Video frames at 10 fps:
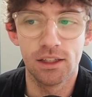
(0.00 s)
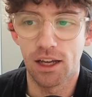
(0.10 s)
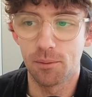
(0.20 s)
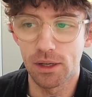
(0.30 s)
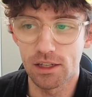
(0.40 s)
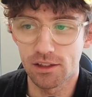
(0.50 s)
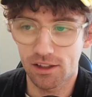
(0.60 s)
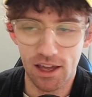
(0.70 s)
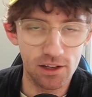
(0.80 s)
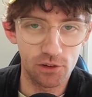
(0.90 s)
I mean,
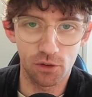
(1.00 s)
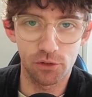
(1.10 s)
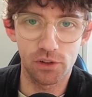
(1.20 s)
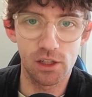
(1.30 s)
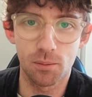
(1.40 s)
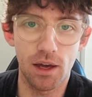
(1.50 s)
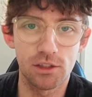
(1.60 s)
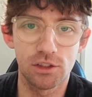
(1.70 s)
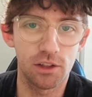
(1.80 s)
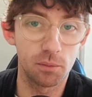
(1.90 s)
Canada's obviously going to punish us,